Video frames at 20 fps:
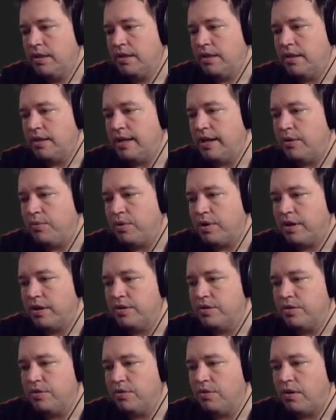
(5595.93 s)
Now we're going to
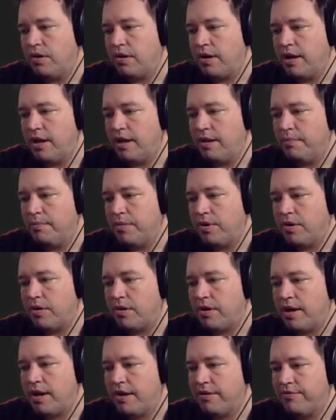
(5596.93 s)
do
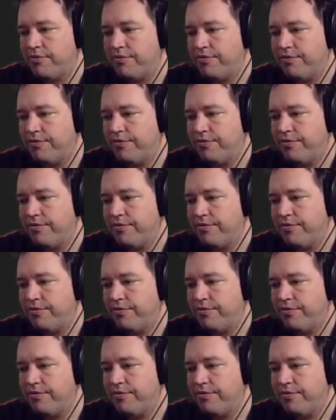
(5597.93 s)
rmrf